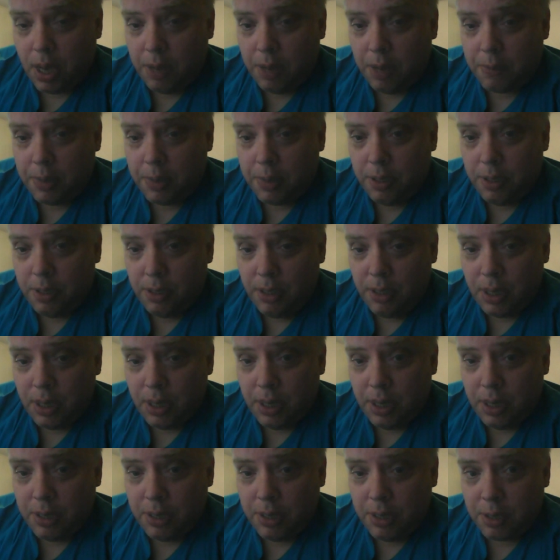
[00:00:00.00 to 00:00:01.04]
I
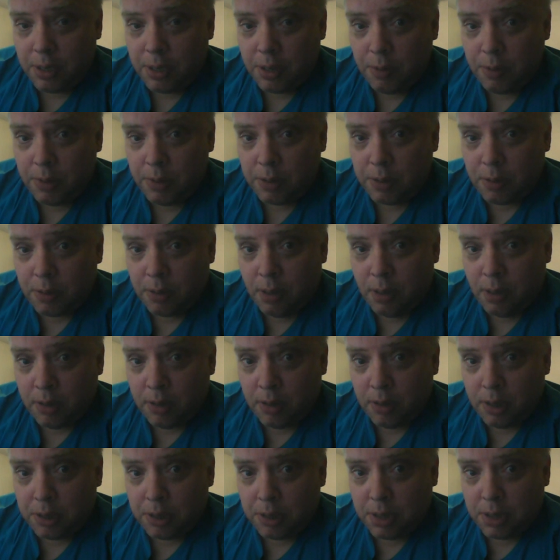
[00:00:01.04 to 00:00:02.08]
reunited her with her
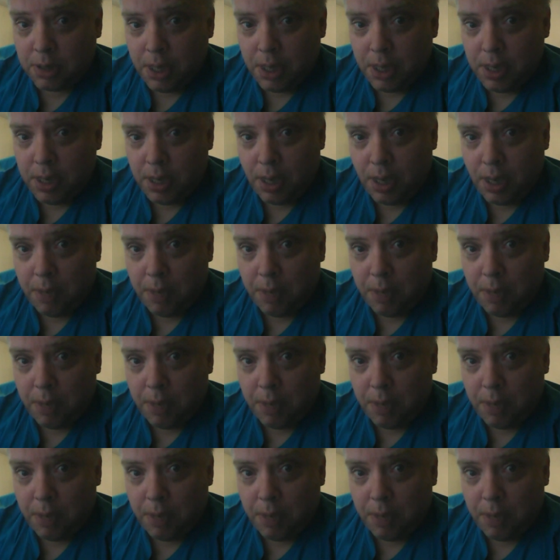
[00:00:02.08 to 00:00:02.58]
long lost kid.